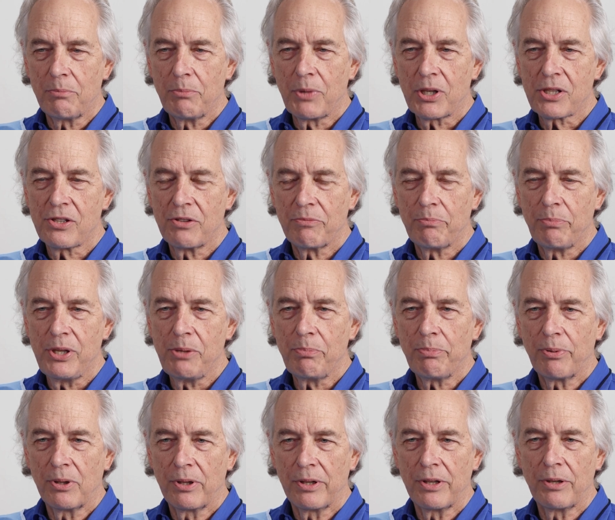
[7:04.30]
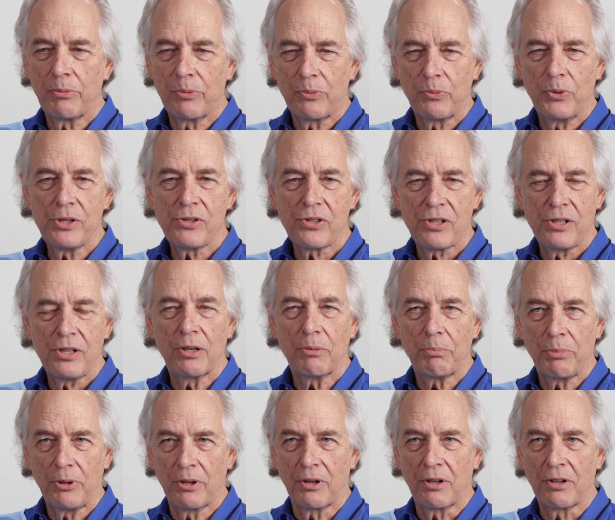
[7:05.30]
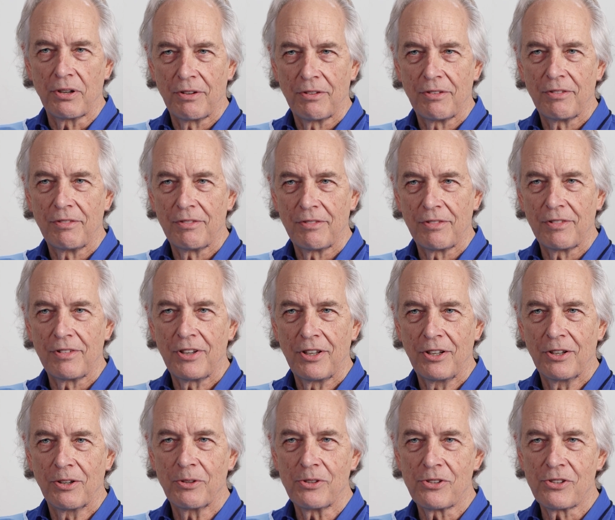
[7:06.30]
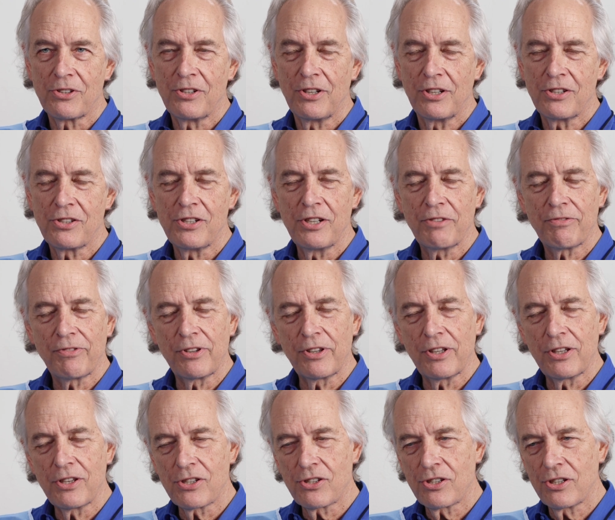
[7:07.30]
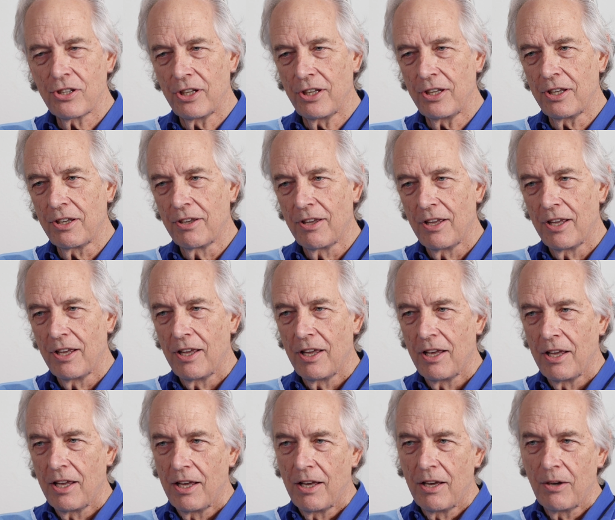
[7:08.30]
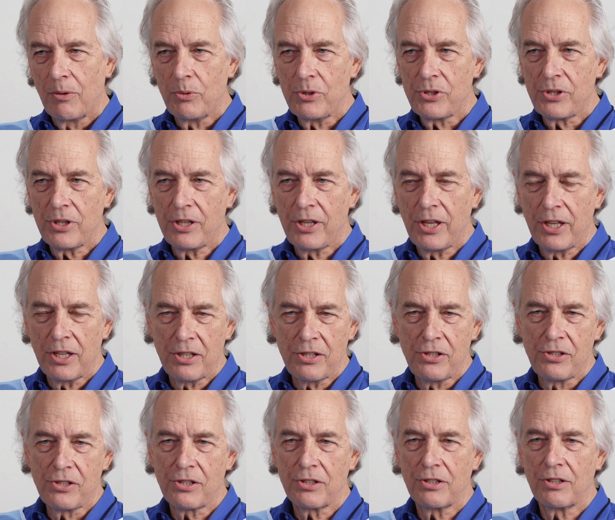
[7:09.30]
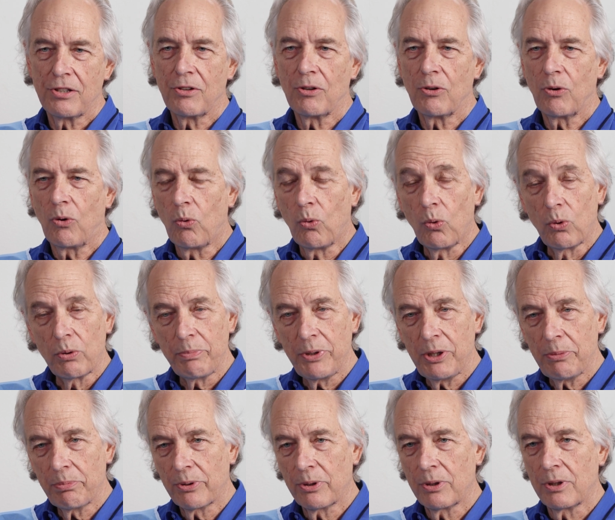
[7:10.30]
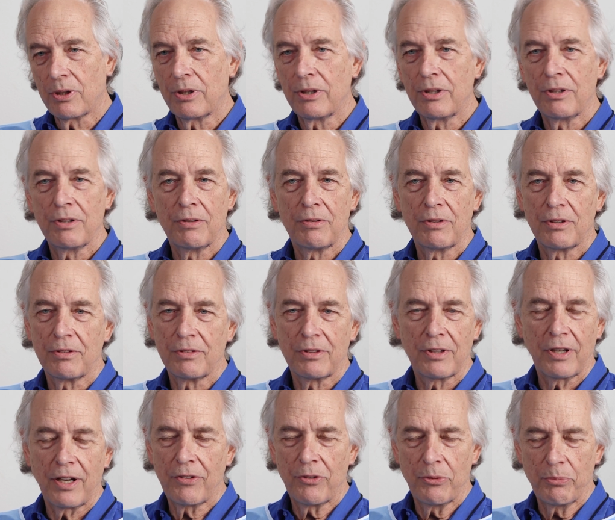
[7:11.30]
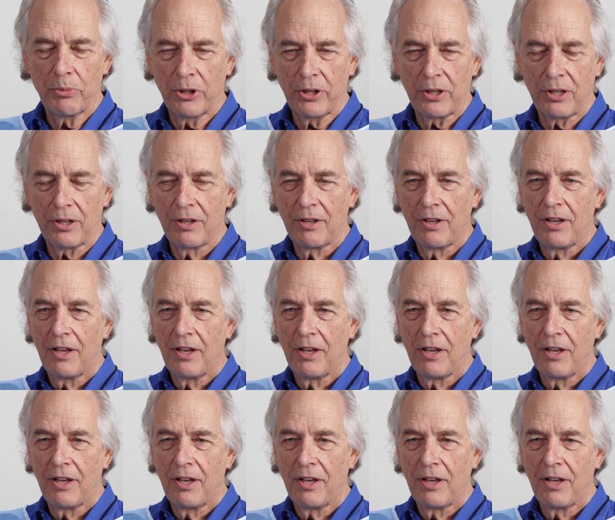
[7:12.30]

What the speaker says: the mix of people that we see up here. It's different than the city. We see kids and old people and everybody.